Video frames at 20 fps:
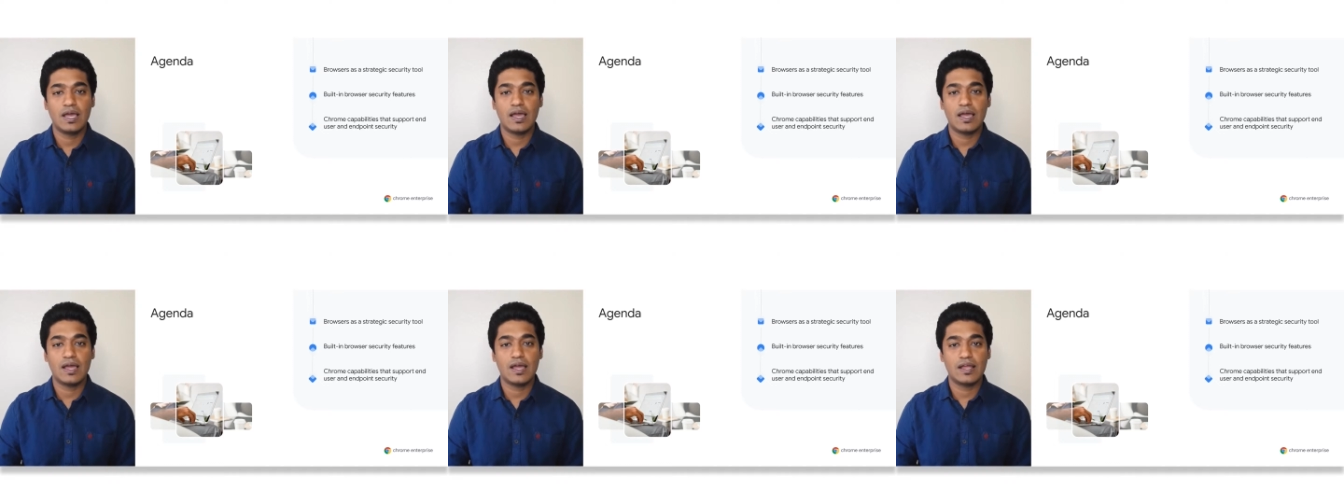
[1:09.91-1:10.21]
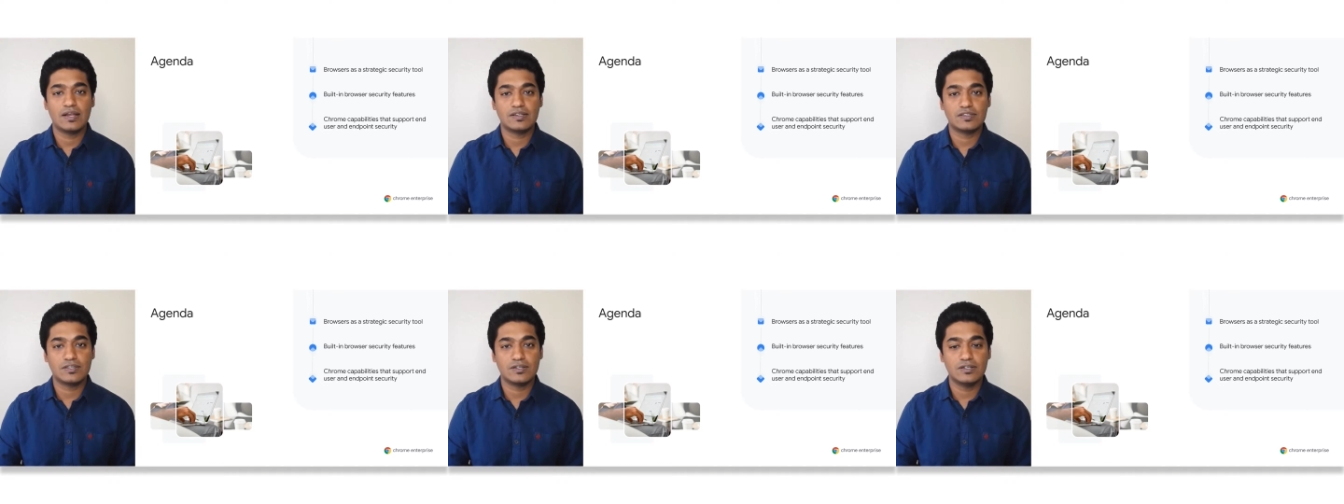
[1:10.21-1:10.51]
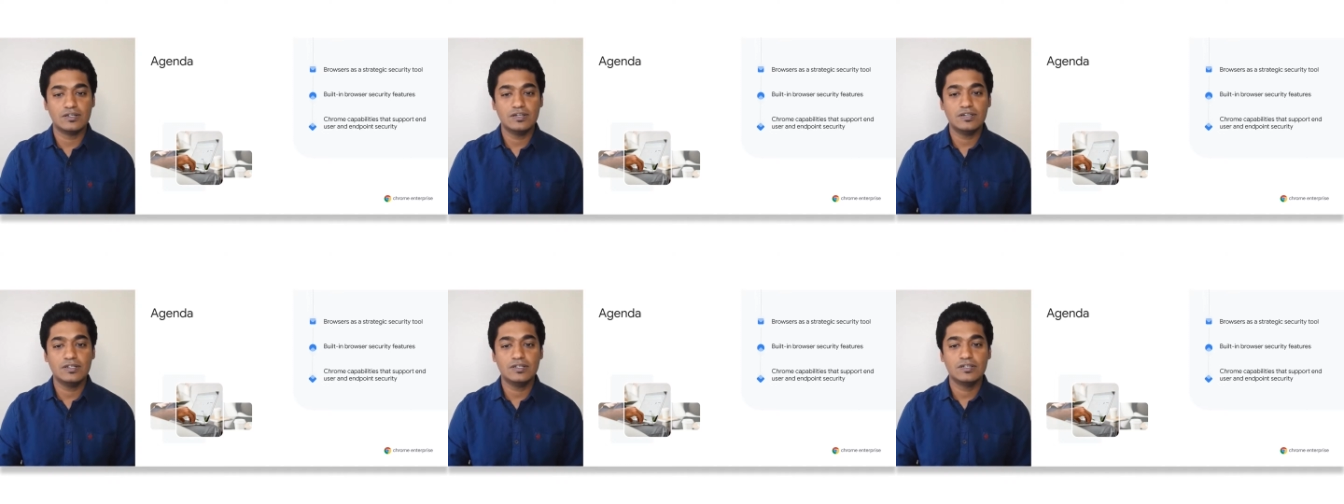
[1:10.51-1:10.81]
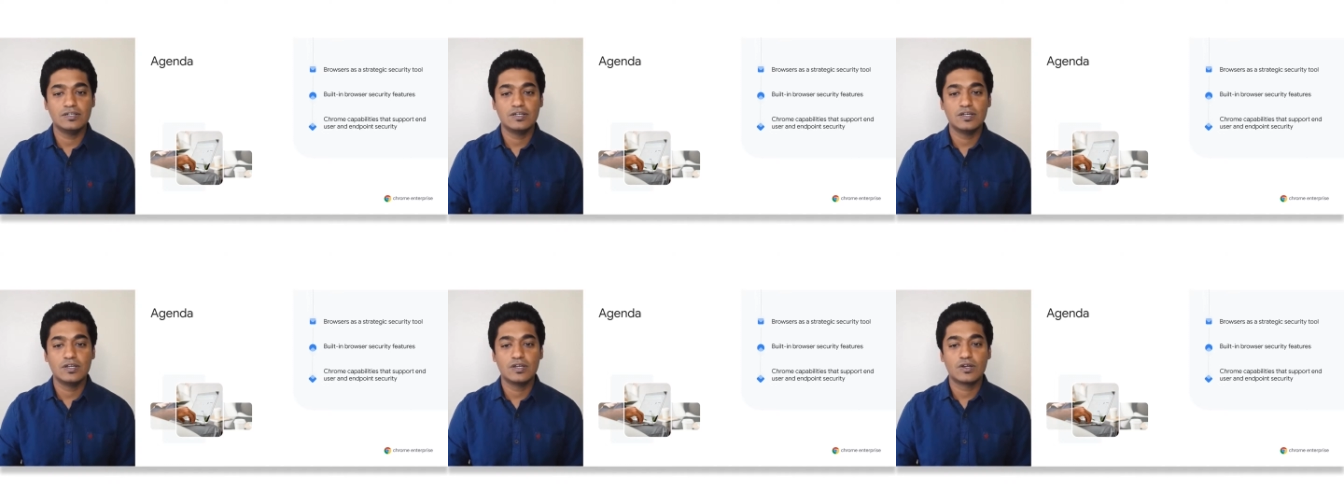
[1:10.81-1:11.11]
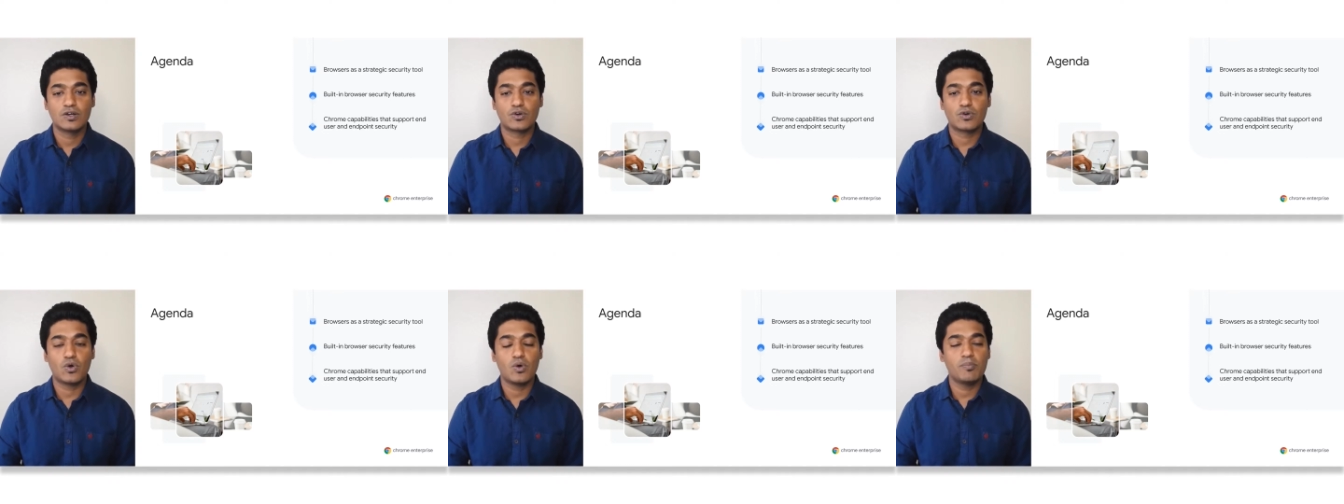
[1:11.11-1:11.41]
And third,
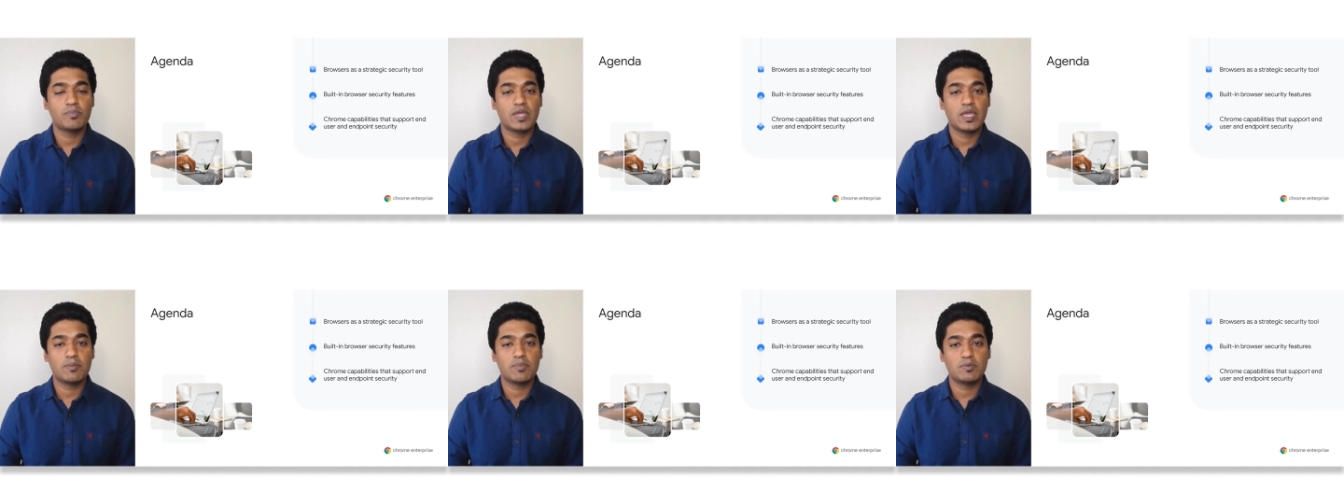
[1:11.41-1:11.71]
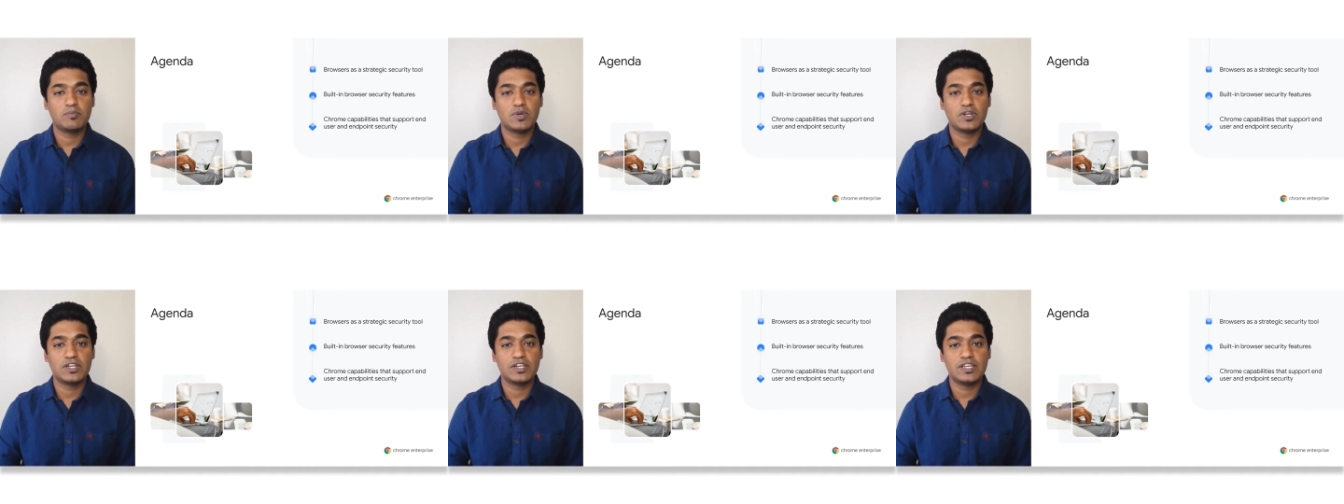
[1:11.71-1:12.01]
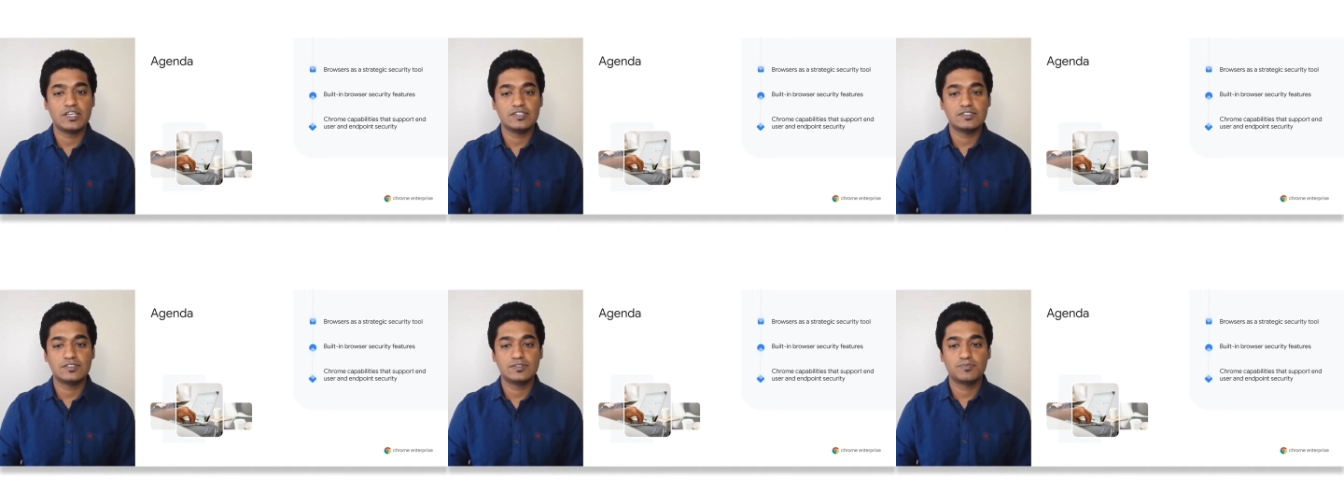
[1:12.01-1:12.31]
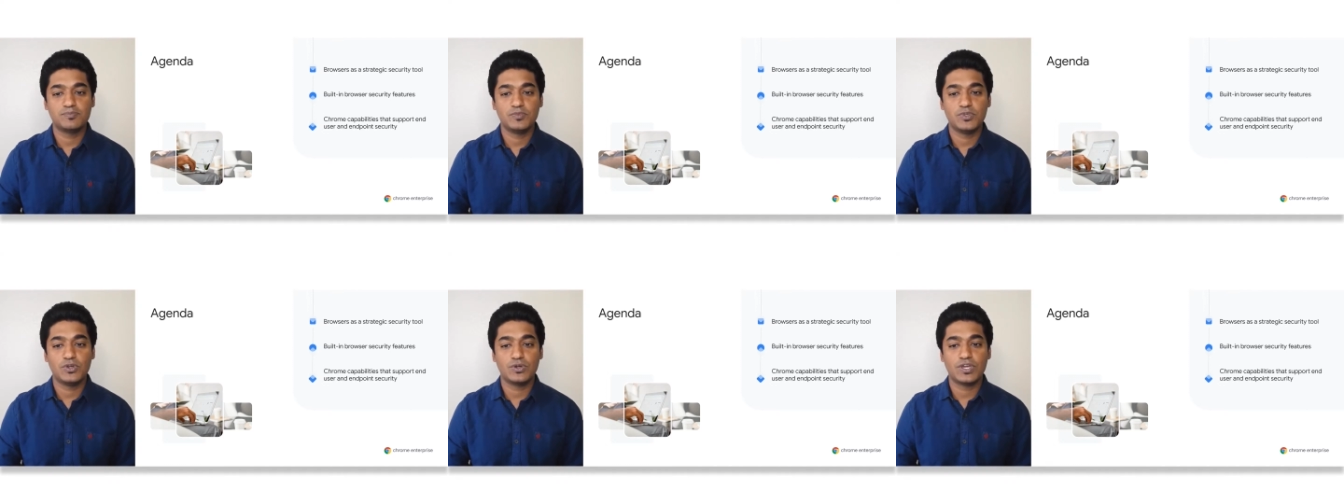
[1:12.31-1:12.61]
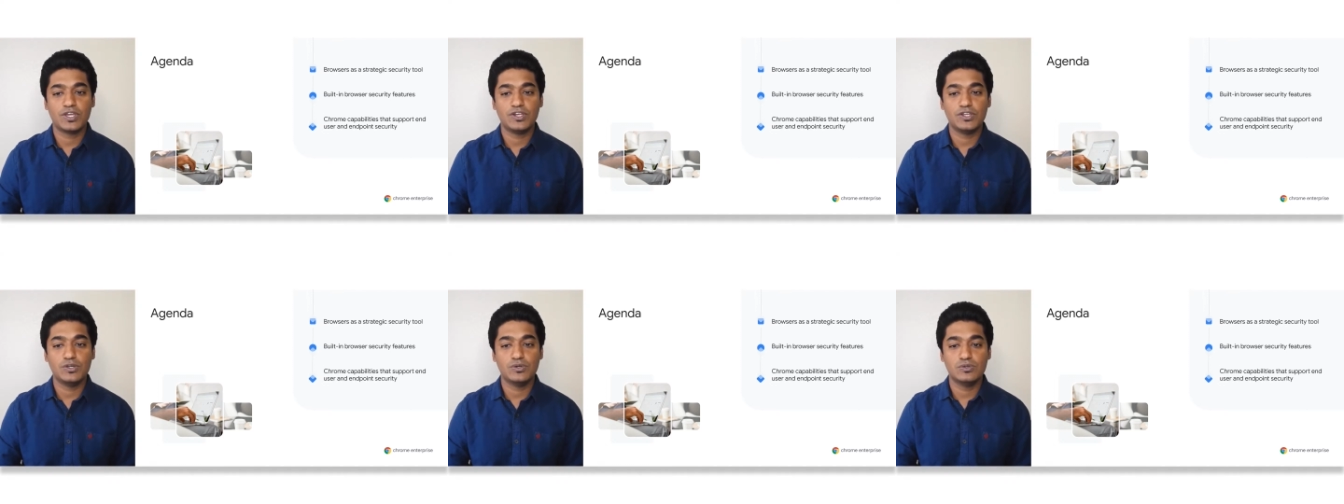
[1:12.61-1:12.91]
Chrome capabilities you can
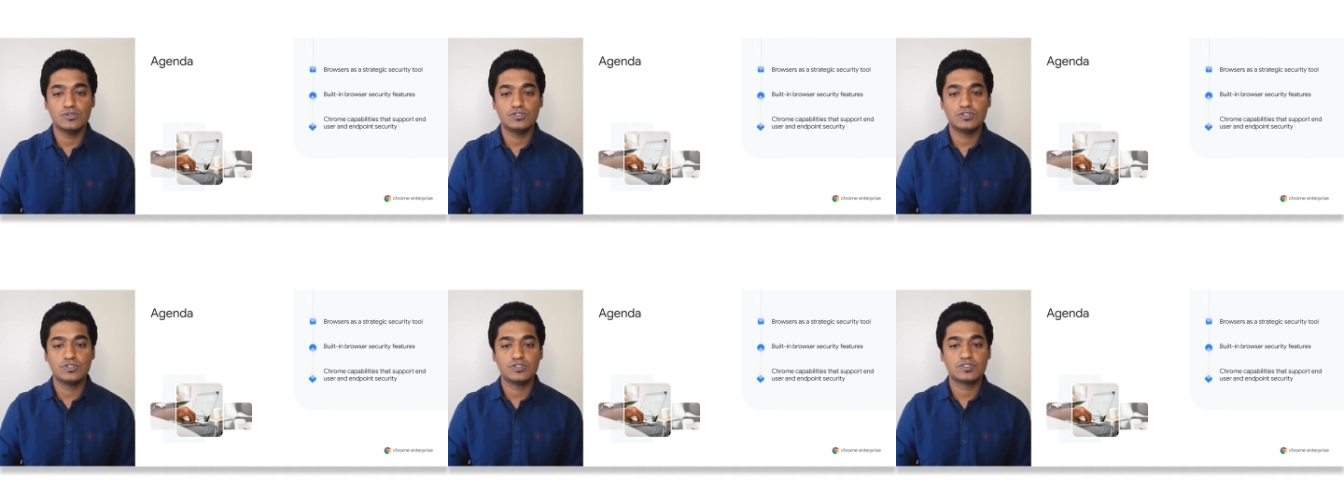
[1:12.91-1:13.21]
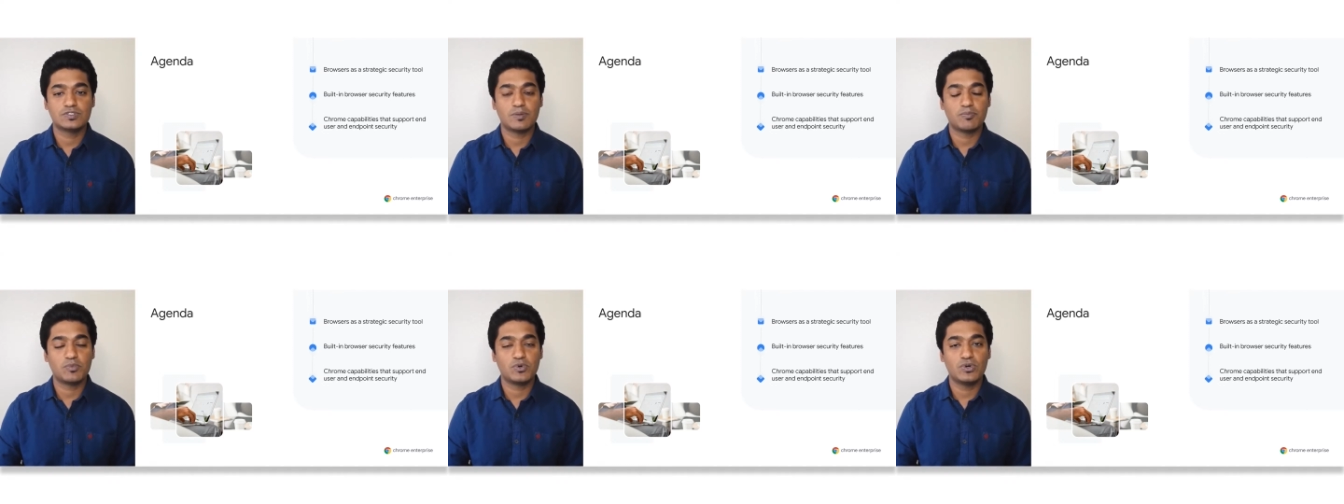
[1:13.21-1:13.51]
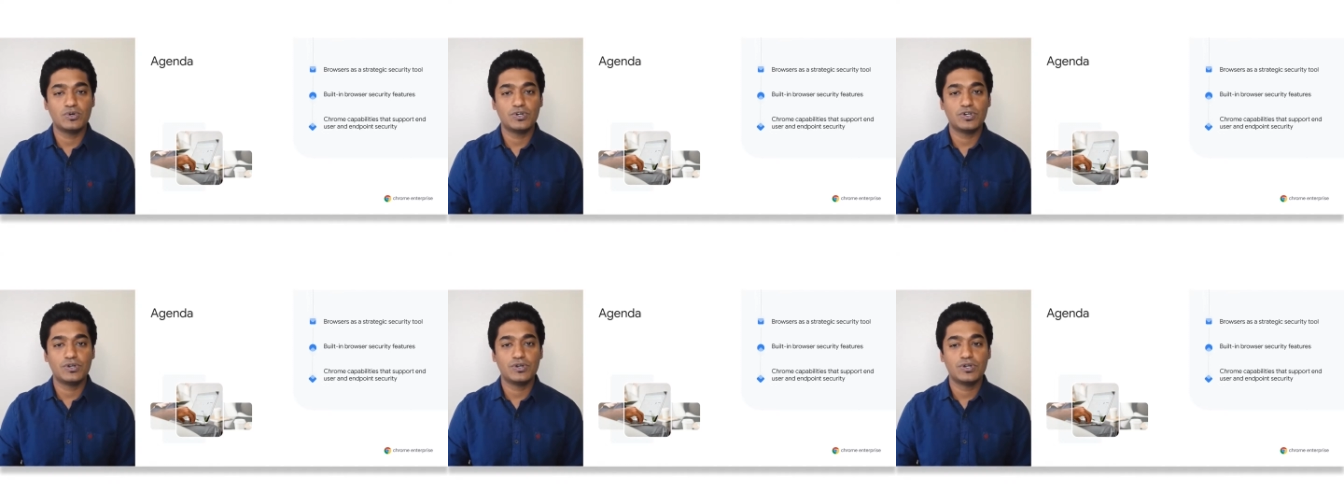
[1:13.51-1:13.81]
use to support